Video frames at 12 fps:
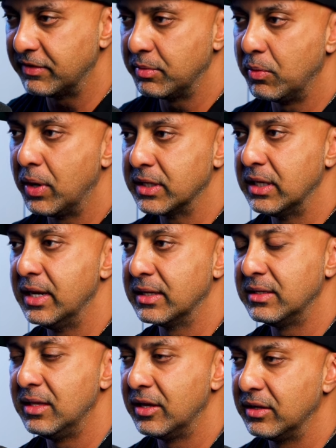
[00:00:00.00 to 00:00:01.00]
I've been watching the
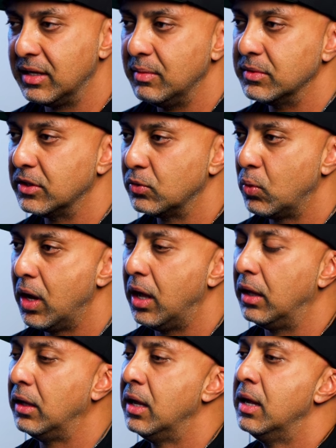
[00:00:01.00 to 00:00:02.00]
Knicks and the other teams as
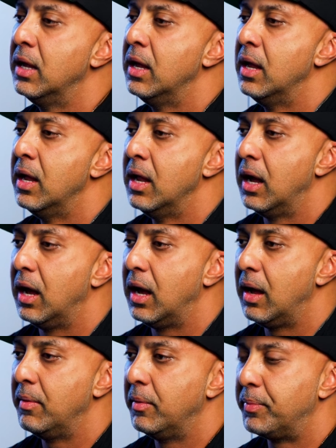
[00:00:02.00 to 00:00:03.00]
well.
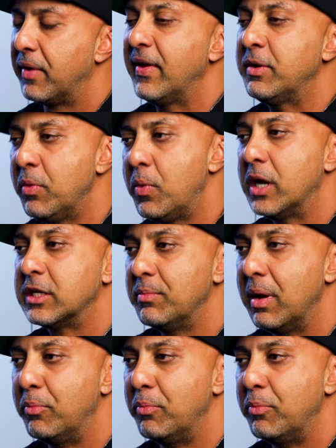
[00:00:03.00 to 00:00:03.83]
Uh, but I've actually been watching